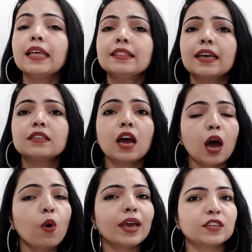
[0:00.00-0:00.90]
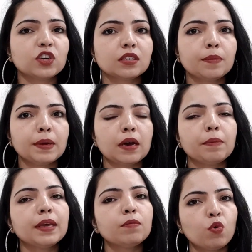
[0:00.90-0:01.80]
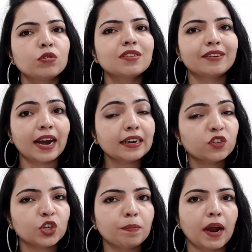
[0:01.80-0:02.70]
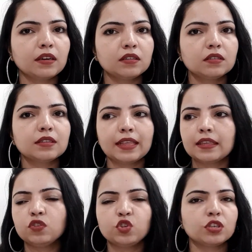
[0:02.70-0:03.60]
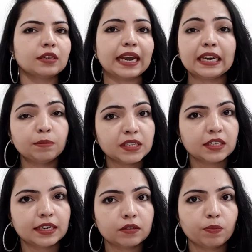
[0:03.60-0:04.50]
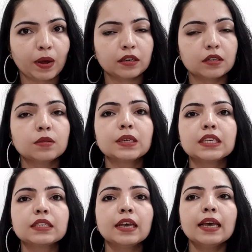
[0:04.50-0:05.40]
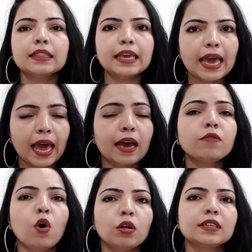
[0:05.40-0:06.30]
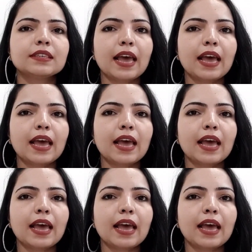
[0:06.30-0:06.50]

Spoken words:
And that's how HRs are becoming more strategic partners than just administrative partners, because they have all this